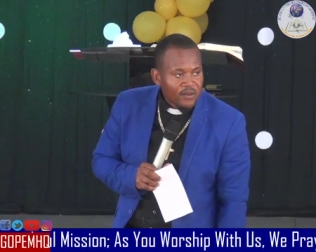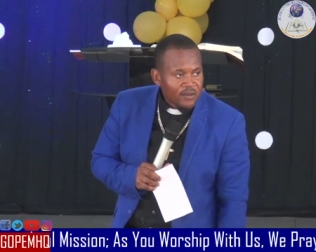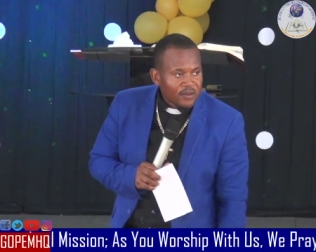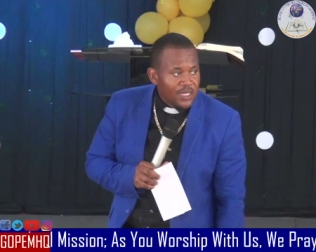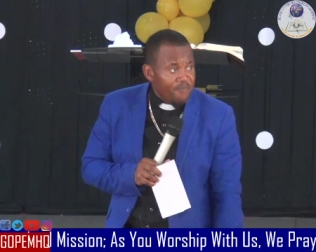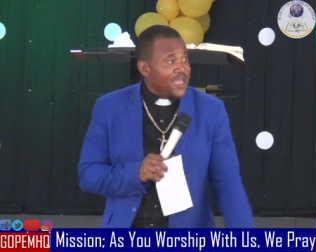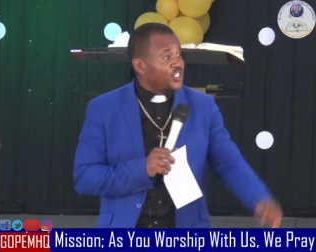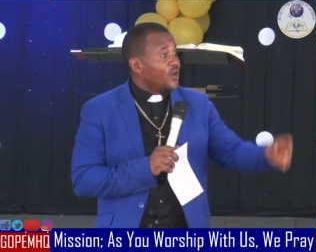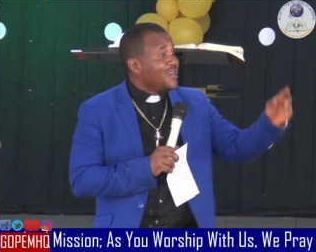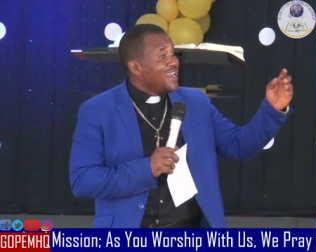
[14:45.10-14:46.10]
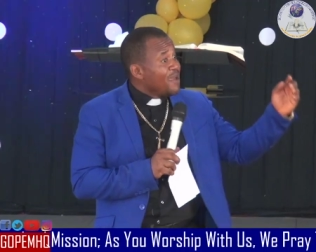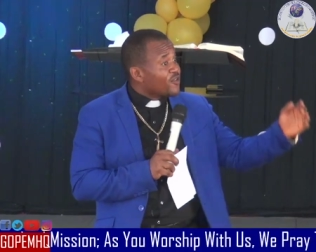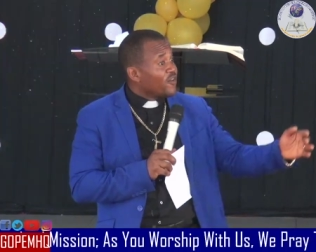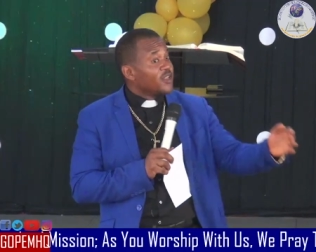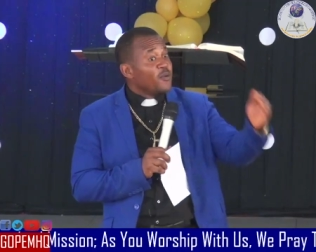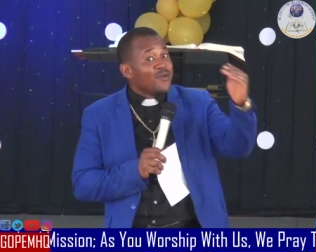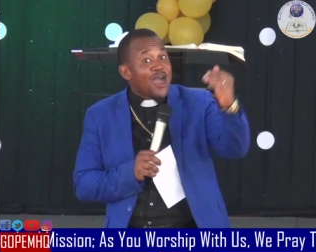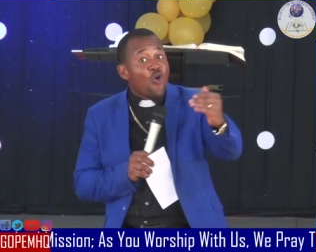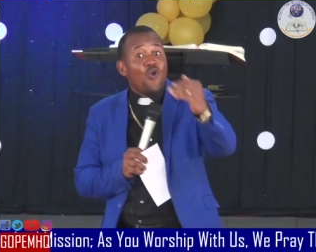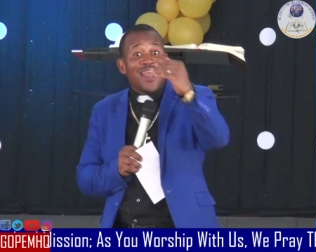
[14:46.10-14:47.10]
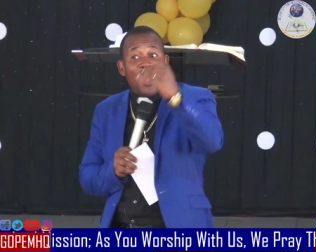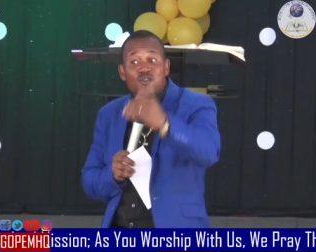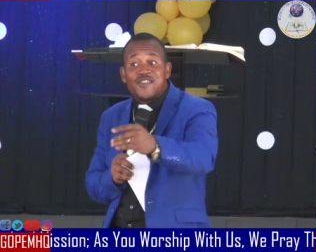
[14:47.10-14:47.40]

They mentioned names of the people that own houses